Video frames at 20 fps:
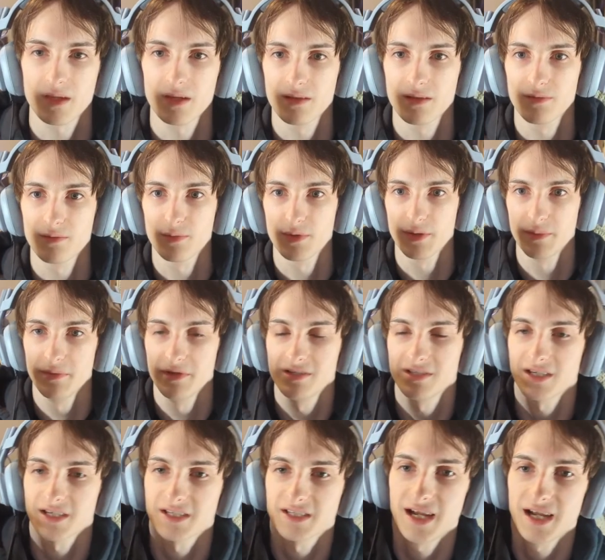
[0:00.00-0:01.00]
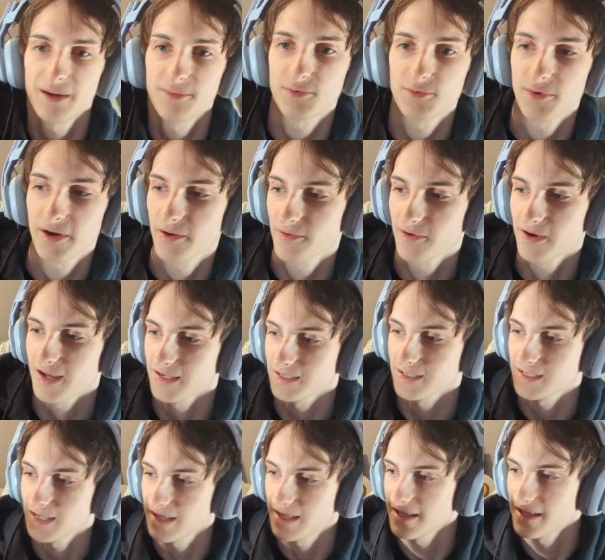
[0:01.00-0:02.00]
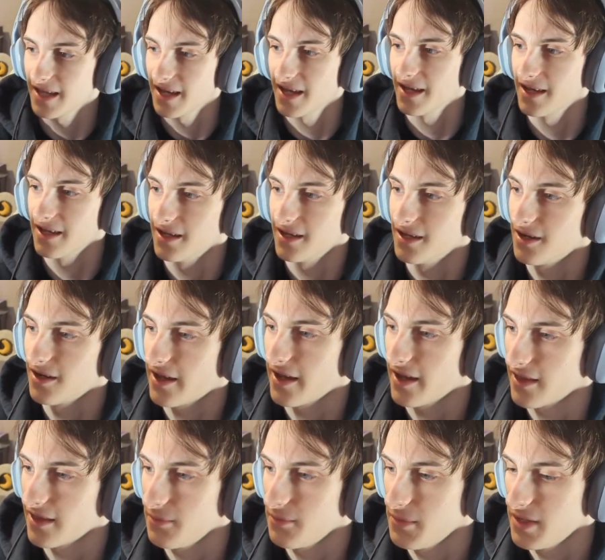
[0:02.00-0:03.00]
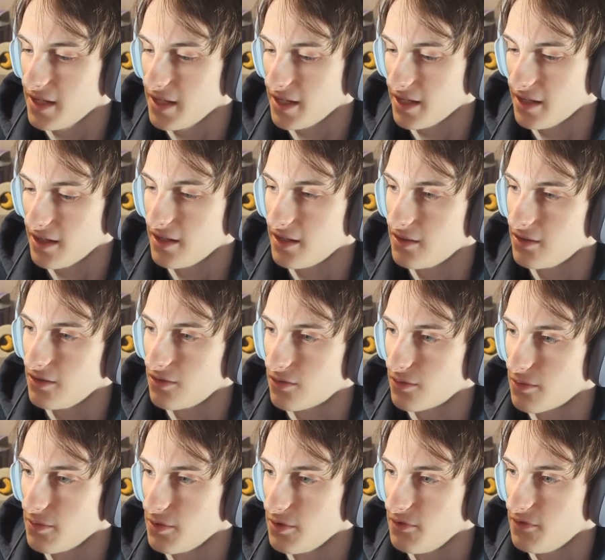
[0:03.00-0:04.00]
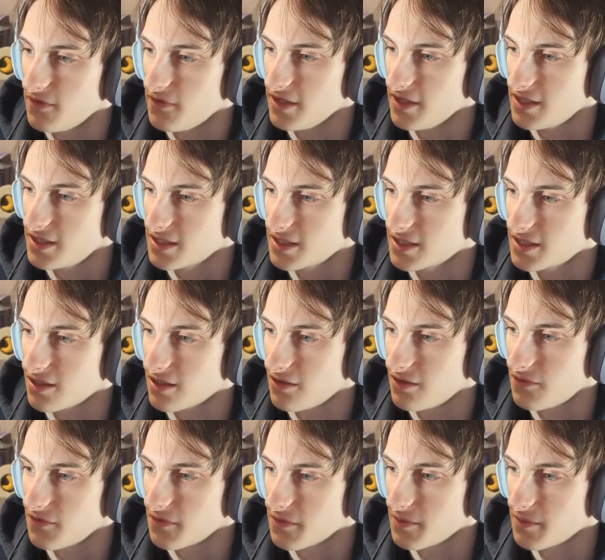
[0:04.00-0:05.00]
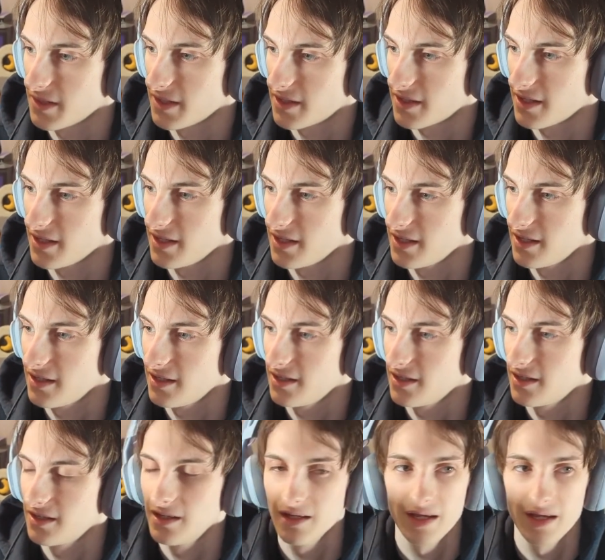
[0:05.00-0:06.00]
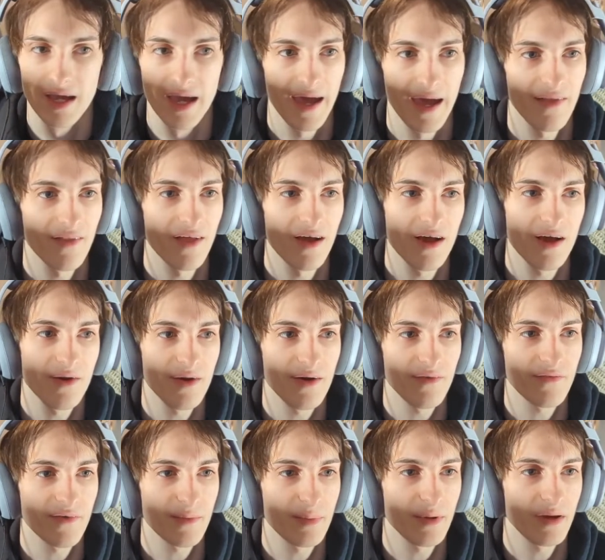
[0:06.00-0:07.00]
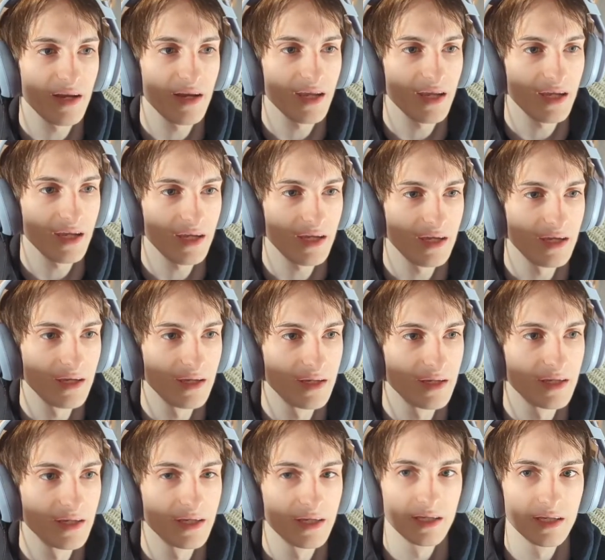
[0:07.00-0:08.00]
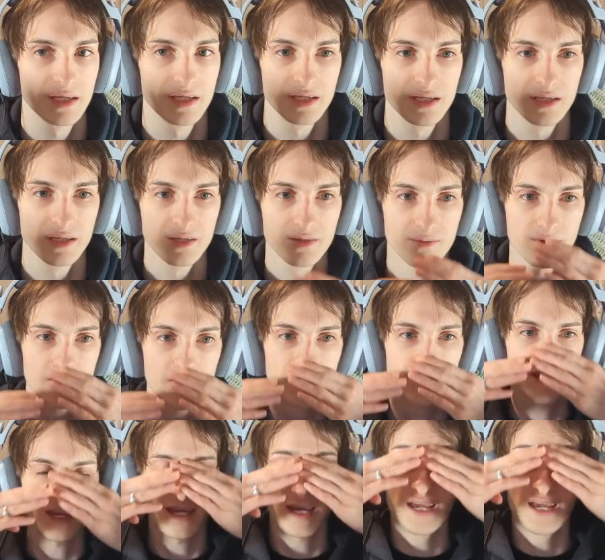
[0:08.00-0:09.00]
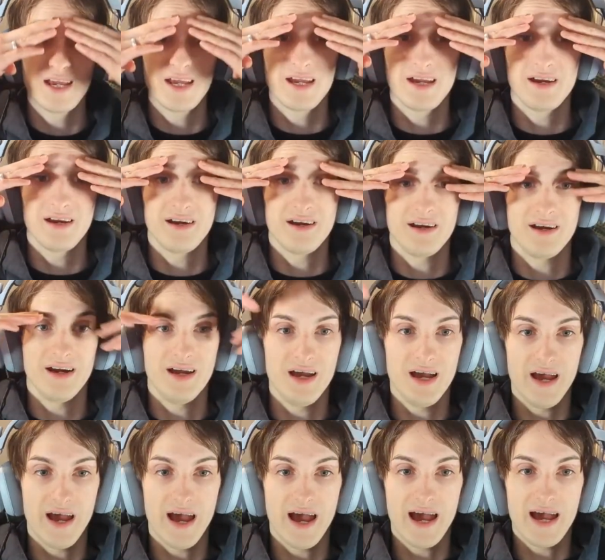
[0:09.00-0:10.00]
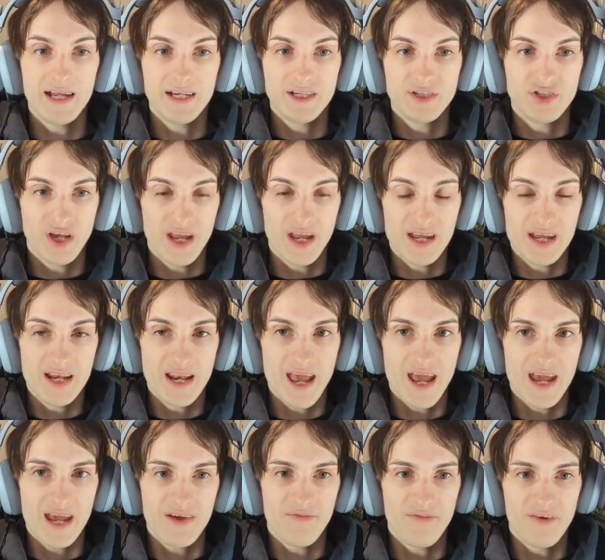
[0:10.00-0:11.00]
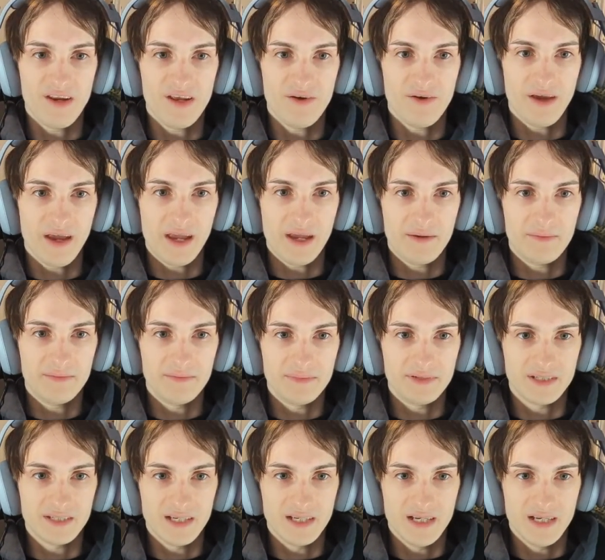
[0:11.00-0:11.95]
Well, the music stopped right when I said that. Okay, let me remove this off of my thing. Hello, everybody. We're here. Hi, J and A Video Games.